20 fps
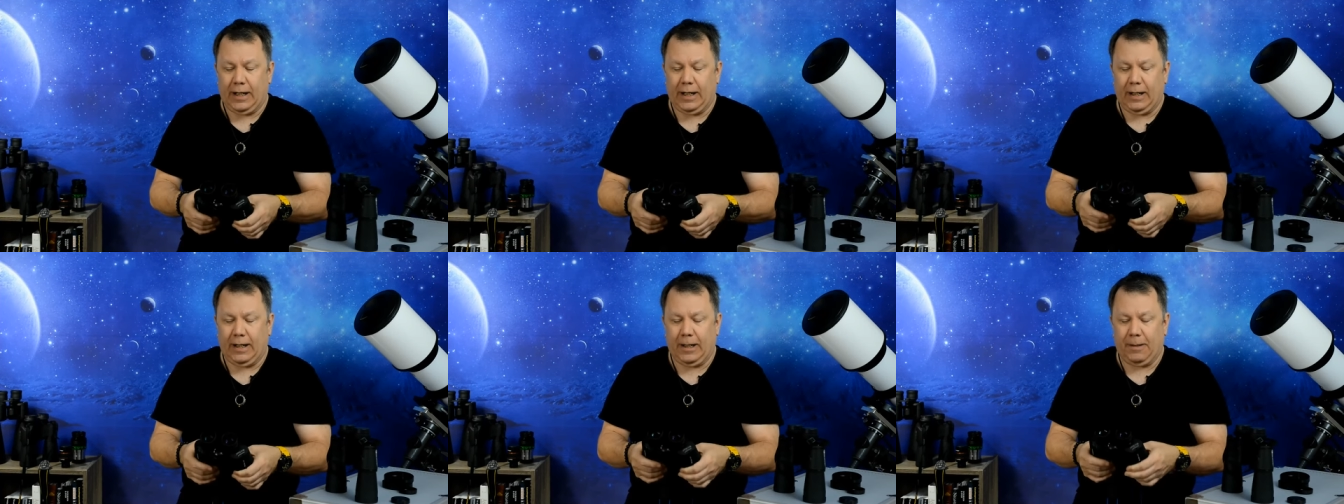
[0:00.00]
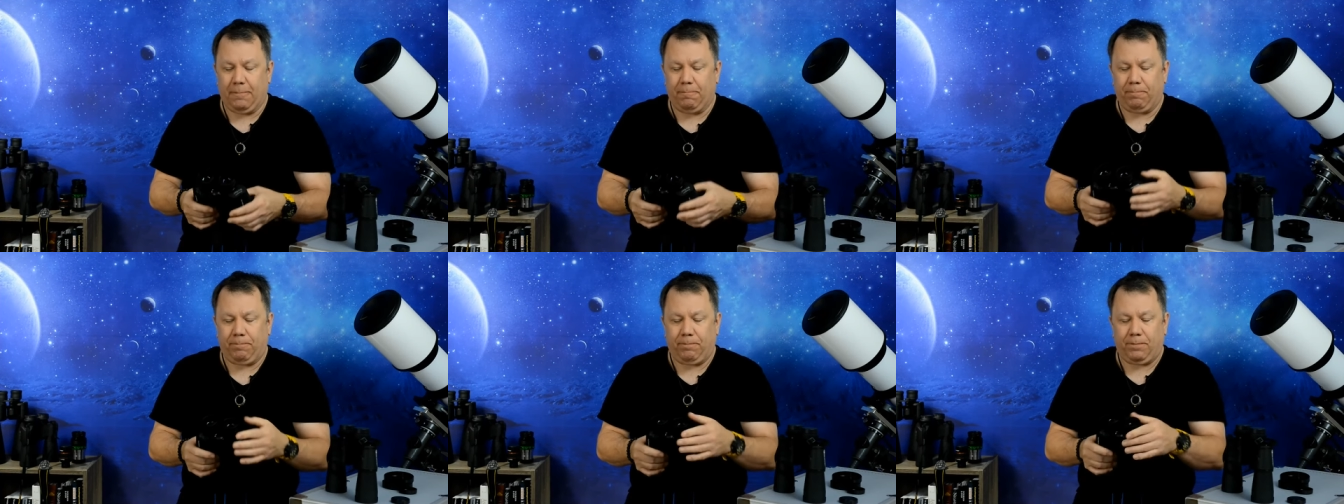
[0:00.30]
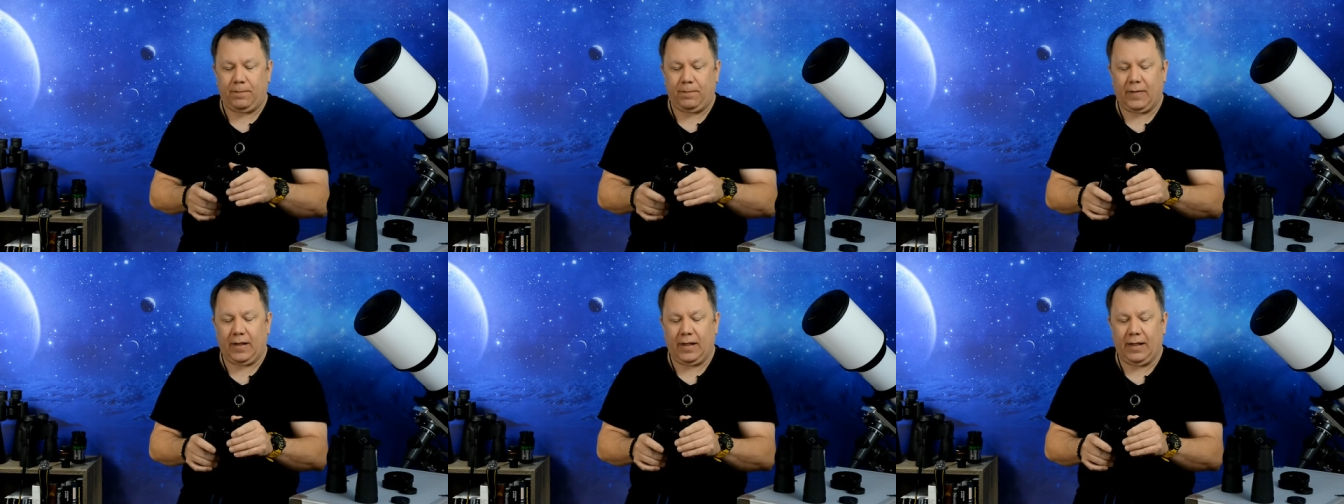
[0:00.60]
Um,
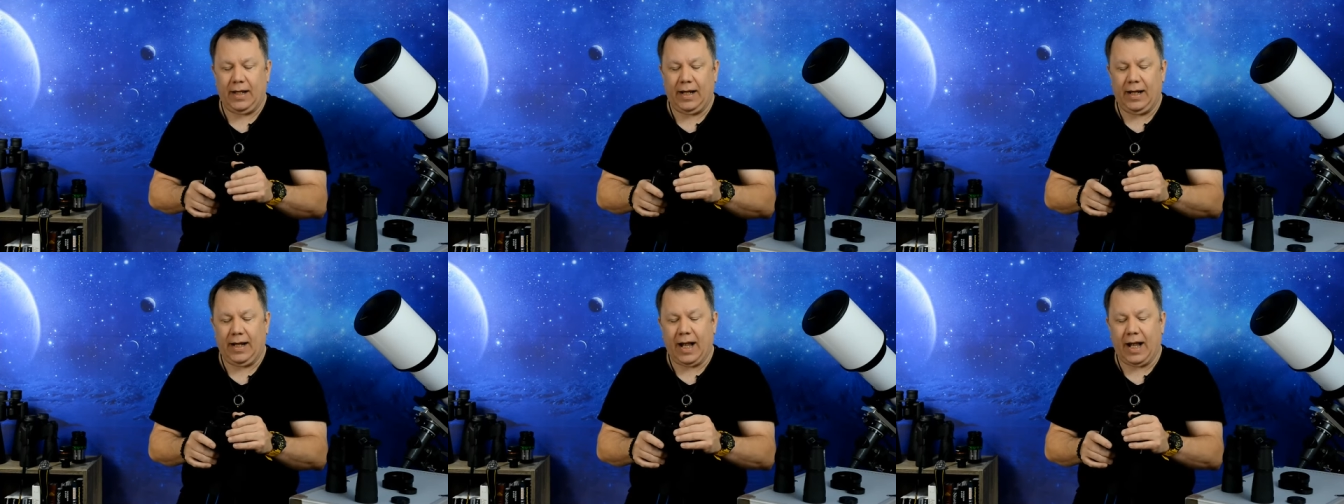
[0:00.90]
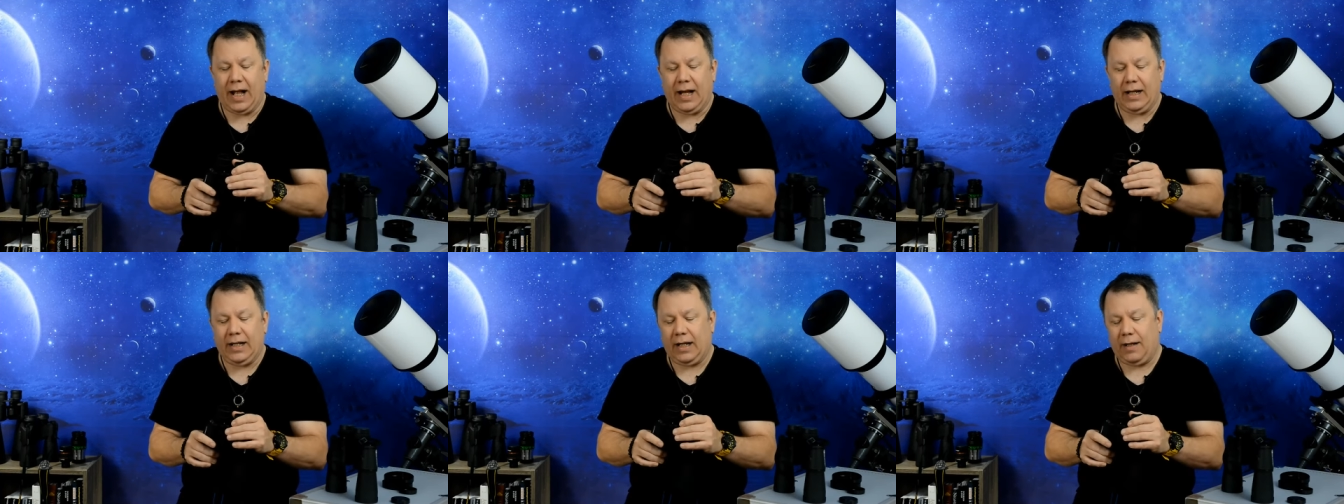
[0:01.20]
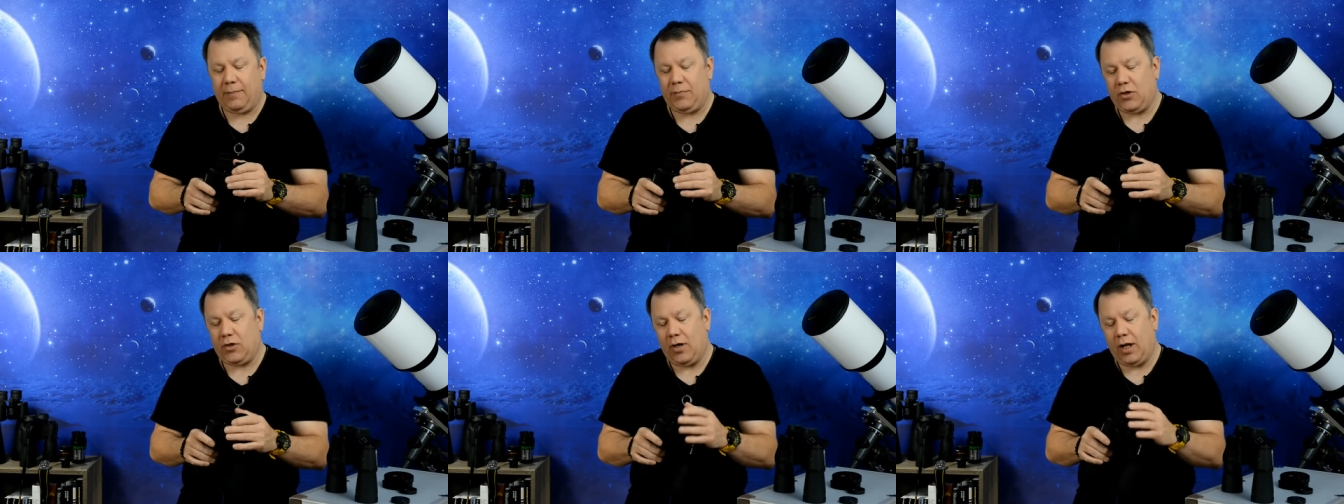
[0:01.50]
the eye
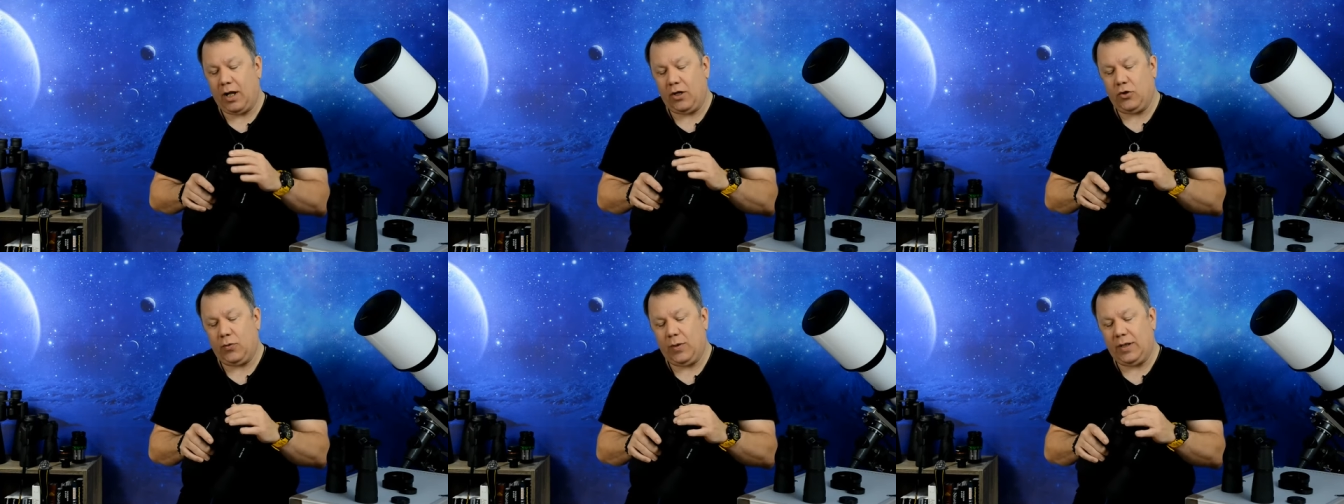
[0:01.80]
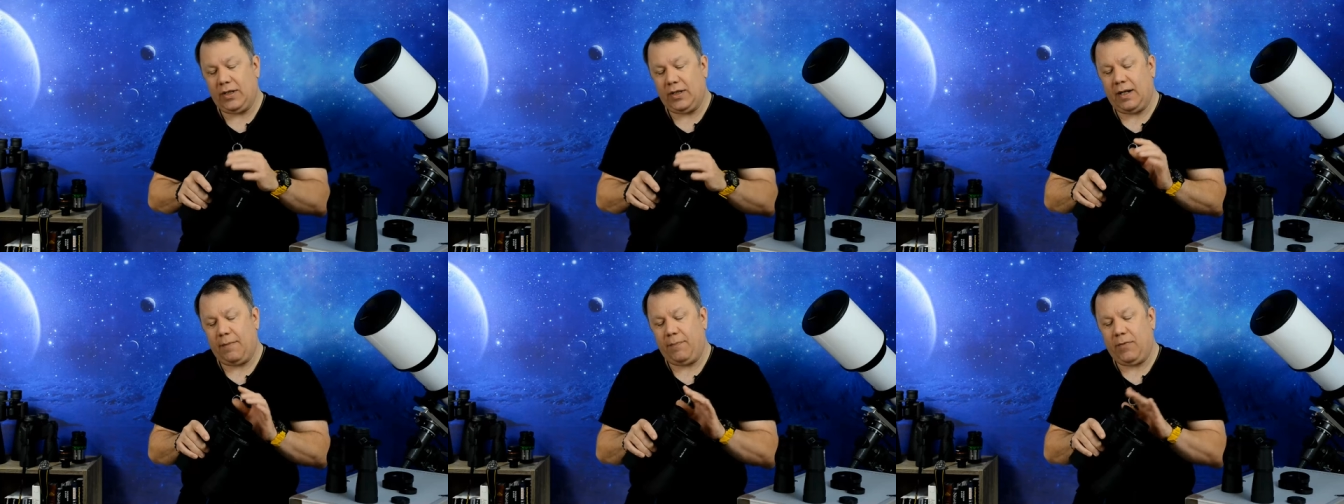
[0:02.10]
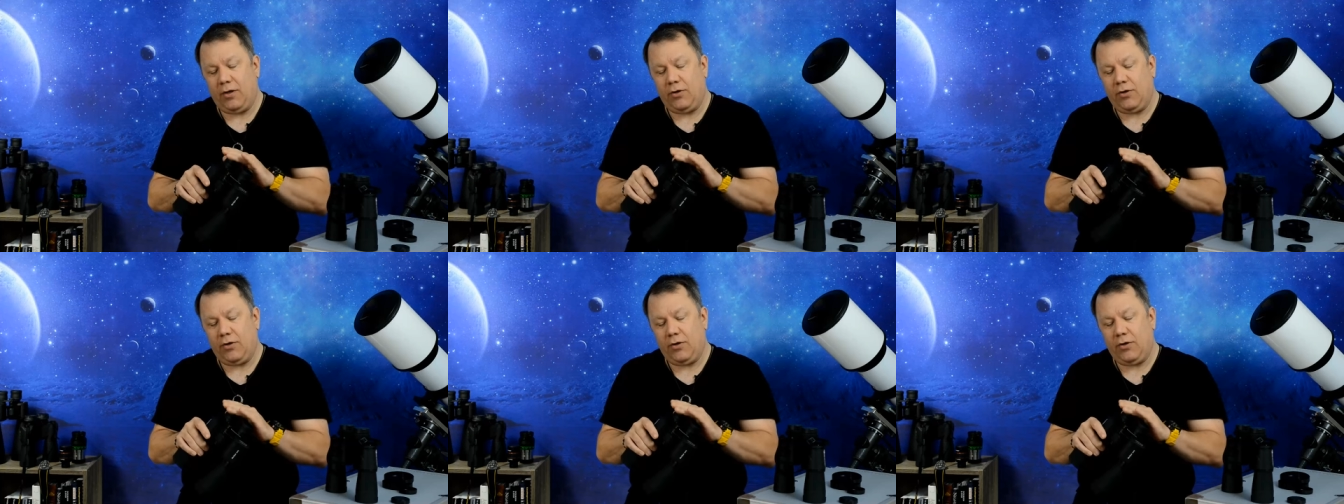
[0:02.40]
cups are not twist up,